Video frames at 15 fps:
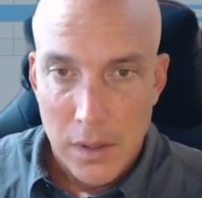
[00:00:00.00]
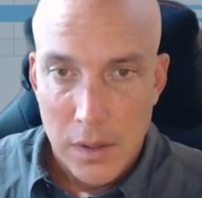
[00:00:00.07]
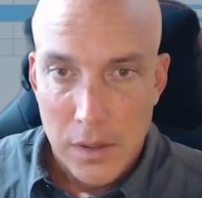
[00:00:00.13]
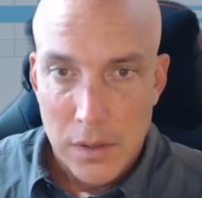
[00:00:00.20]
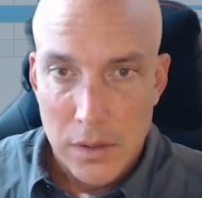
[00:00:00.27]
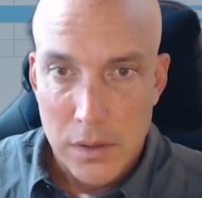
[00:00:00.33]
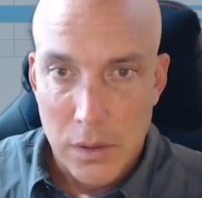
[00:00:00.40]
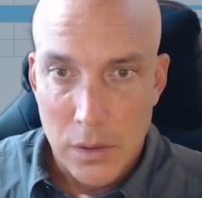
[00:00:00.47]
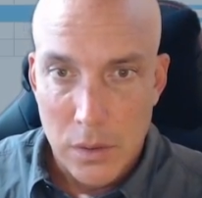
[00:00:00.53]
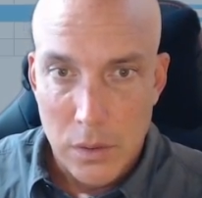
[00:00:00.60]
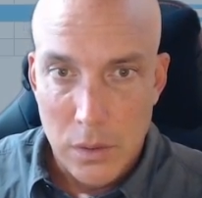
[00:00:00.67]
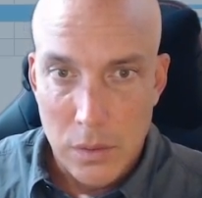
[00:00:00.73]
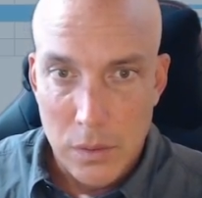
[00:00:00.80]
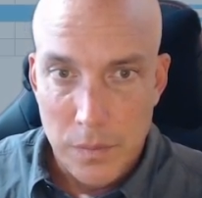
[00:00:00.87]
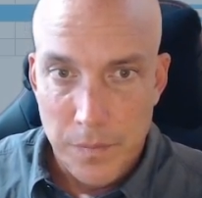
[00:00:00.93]

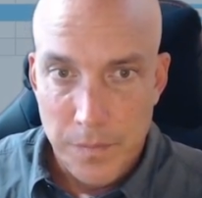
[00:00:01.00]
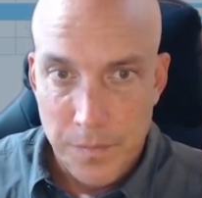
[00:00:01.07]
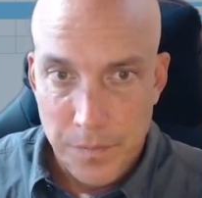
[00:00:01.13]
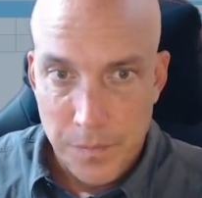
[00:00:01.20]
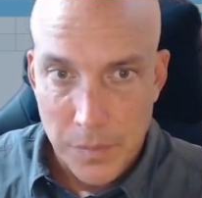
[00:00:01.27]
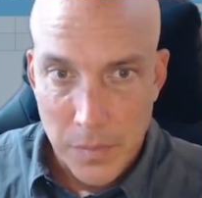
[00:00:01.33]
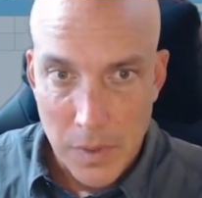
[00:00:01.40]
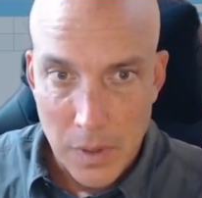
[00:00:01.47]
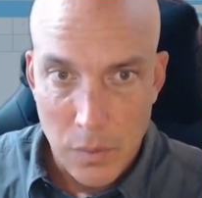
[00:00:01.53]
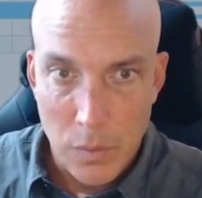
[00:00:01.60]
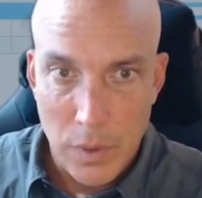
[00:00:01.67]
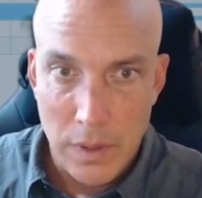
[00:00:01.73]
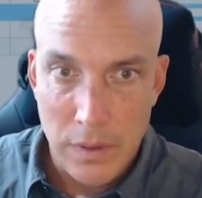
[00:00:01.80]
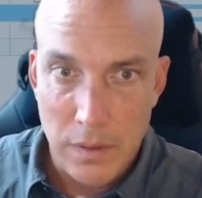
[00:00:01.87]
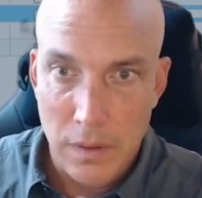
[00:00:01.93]
So
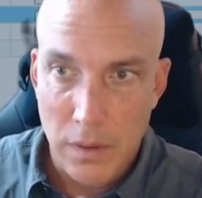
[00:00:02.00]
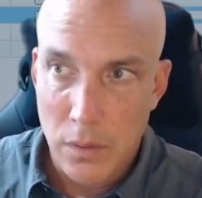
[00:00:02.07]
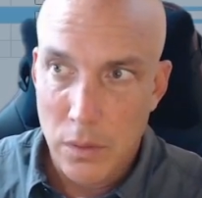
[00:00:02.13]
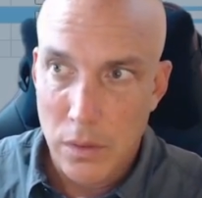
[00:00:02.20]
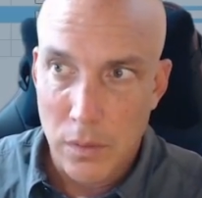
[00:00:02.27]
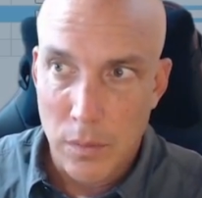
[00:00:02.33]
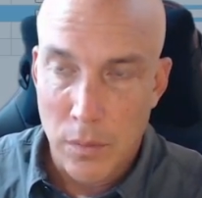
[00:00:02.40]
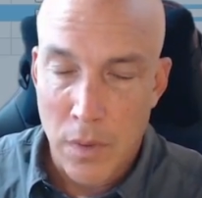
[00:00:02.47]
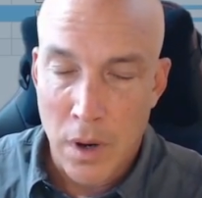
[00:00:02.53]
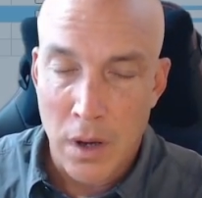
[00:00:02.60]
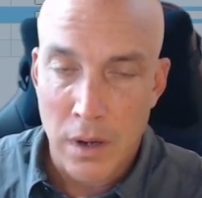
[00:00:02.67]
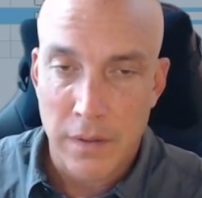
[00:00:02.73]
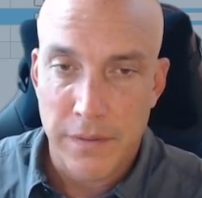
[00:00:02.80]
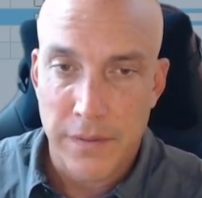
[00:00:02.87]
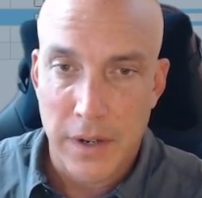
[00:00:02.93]
once you
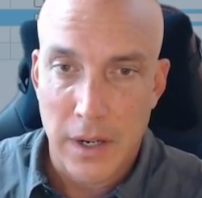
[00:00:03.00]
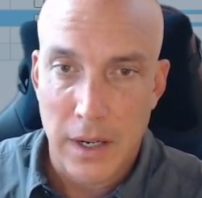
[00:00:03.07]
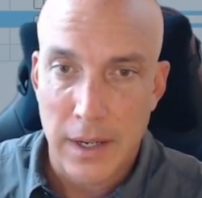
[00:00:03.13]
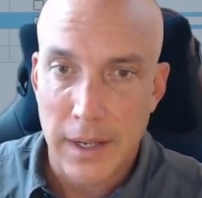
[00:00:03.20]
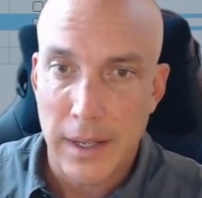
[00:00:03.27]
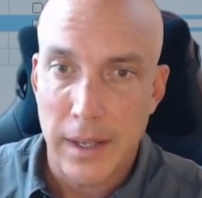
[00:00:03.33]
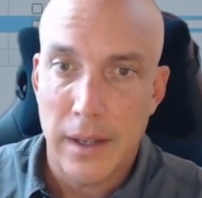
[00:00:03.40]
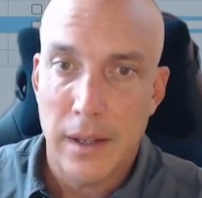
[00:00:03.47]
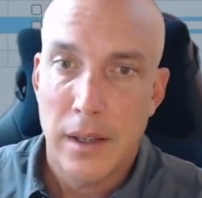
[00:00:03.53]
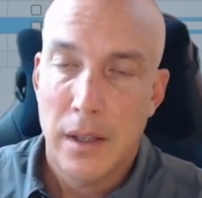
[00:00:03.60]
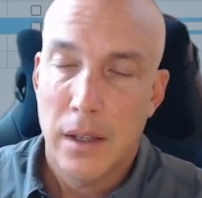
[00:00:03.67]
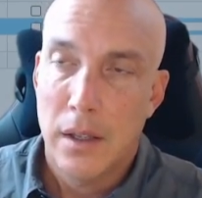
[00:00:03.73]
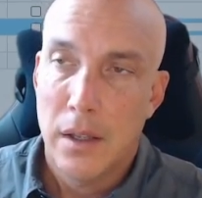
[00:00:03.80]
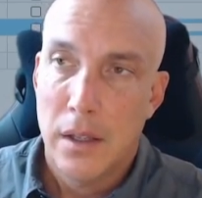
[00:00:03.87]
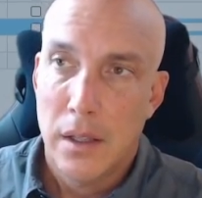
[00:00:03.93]
modify
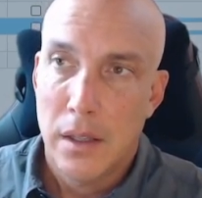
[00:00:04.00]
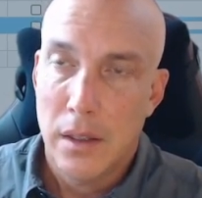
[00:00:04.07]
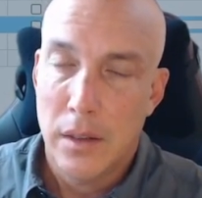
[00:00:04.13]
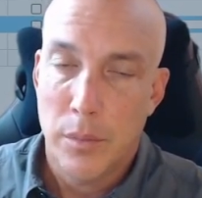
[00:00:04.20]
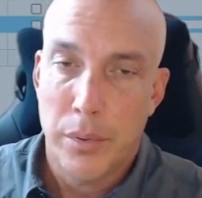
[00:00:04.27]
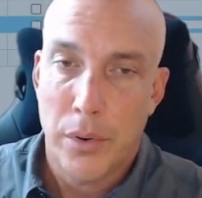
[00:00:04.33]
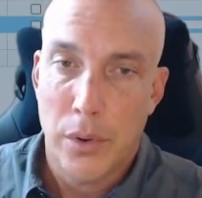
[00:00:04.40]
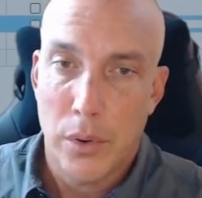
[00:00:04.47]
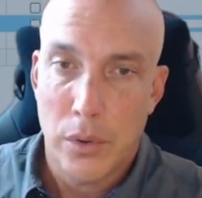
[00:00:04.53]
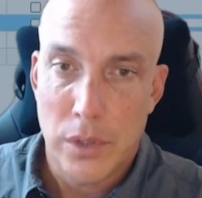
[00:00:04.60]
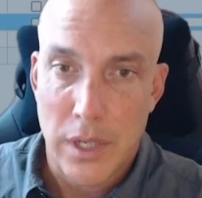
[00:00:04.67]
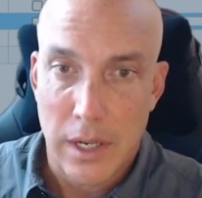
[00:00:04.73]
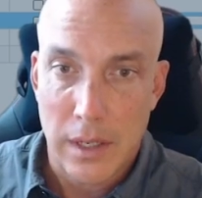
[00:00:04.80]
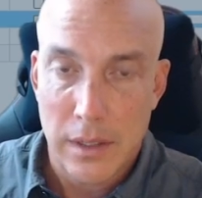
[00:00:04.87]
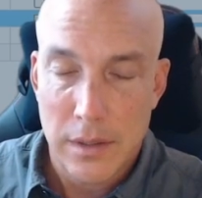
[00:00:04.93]
the
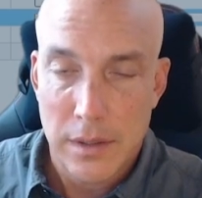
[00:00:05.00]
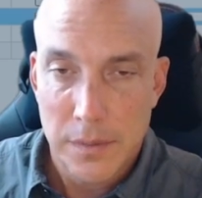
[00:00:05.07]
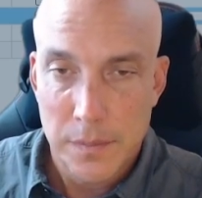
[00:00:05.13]
project